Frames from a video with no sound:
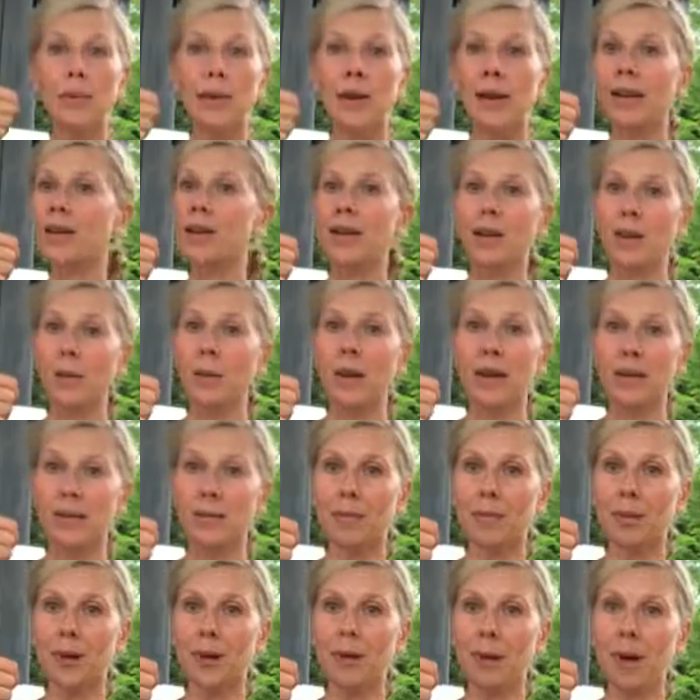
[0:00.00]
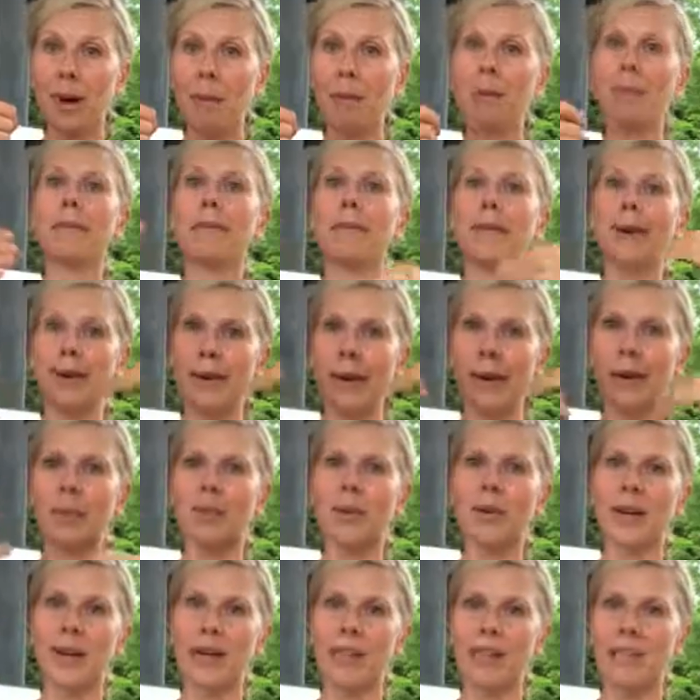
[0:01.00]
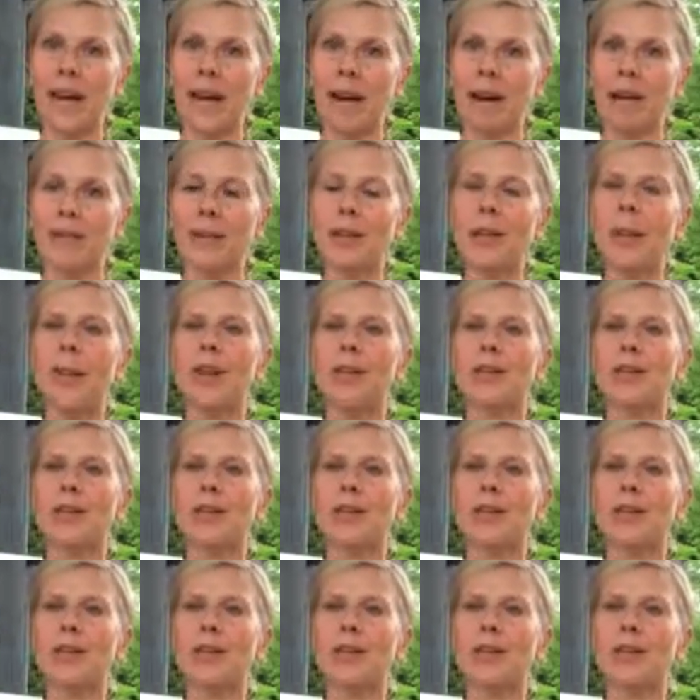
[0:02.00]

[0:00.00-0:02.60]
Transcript: and you don't want them to go up, you're going to bring it down.